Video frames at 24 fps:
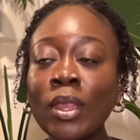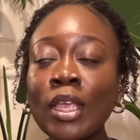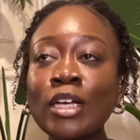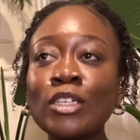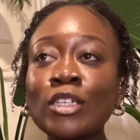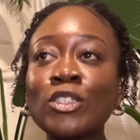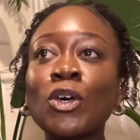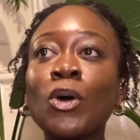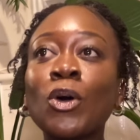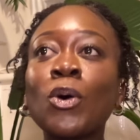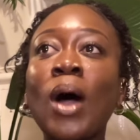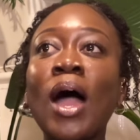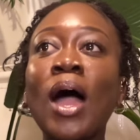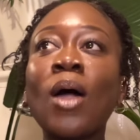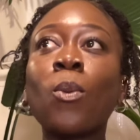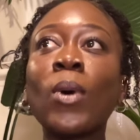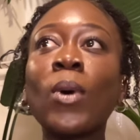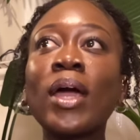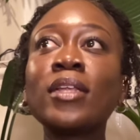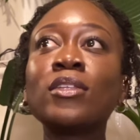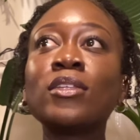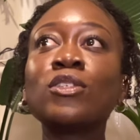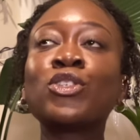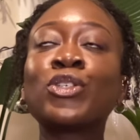So I
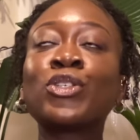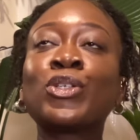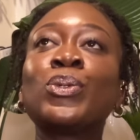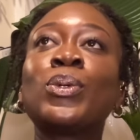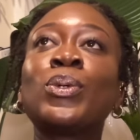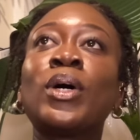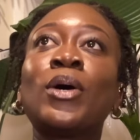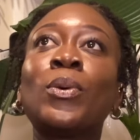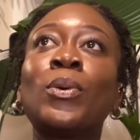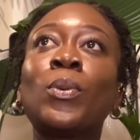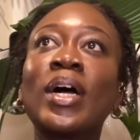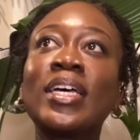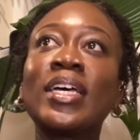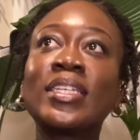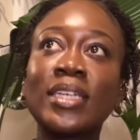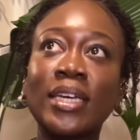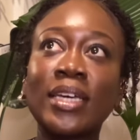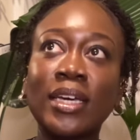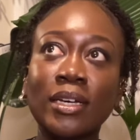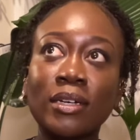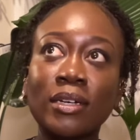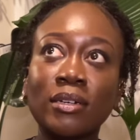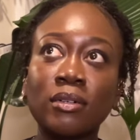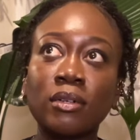went to her
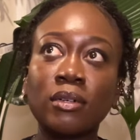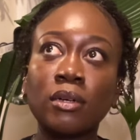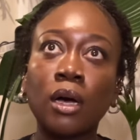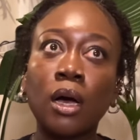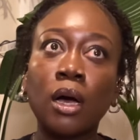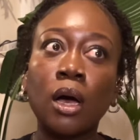wedding